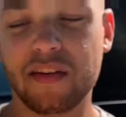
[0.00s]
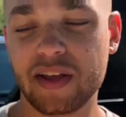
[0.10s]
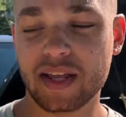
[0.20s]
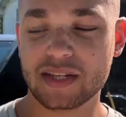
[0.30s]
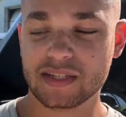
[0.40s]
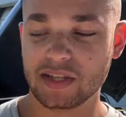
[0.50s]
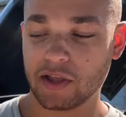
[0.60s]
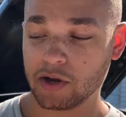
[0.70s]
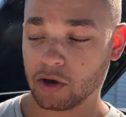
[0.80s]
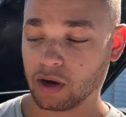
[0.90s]
it is
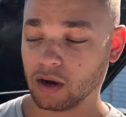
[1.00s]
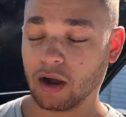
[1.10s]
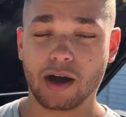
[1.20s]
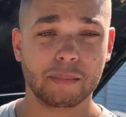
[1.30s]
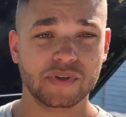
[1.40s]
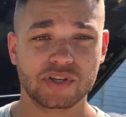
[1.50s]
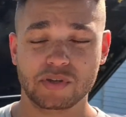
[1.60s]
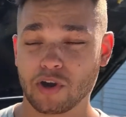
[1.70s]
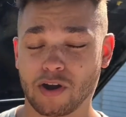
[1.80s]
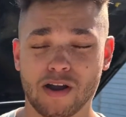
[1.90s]
your
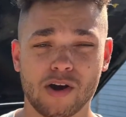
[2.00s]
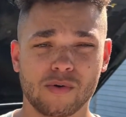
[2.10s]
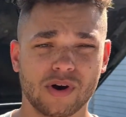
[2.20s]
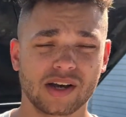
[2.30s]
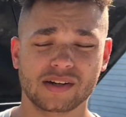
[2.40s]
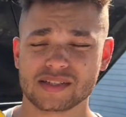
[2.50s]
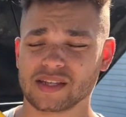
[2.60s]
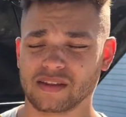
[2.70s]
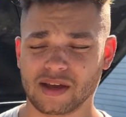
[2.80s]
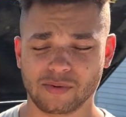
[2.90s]
Euro oils
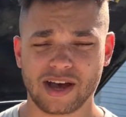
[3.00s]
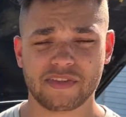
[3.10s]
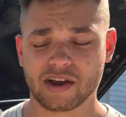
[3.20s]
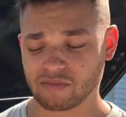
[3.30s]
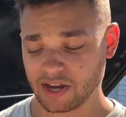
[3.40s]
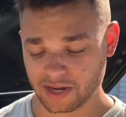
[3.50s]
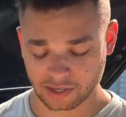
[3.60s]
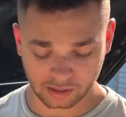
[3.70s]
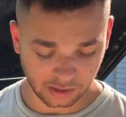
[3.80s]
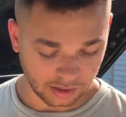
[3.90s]
that will have that rating.